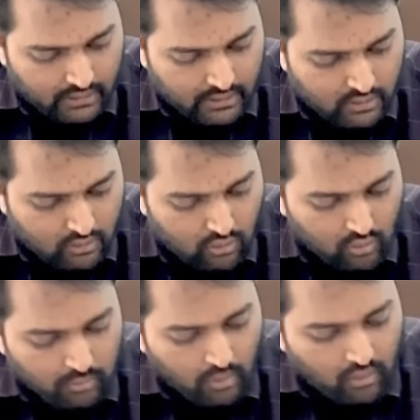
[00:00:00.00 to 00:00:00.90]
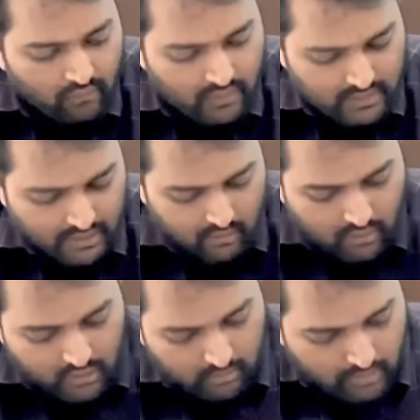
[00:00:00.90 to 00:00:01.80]
The slope of the
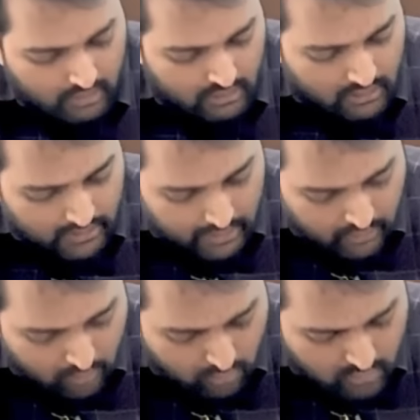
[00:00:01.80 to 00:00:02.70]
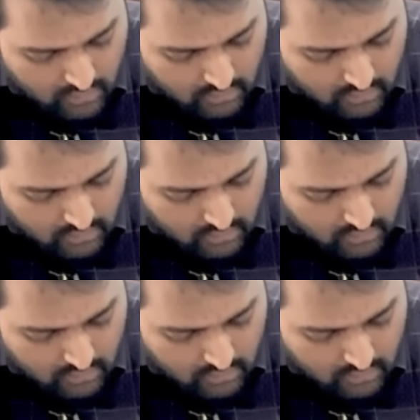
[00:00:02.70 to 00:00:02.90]
security market line denotes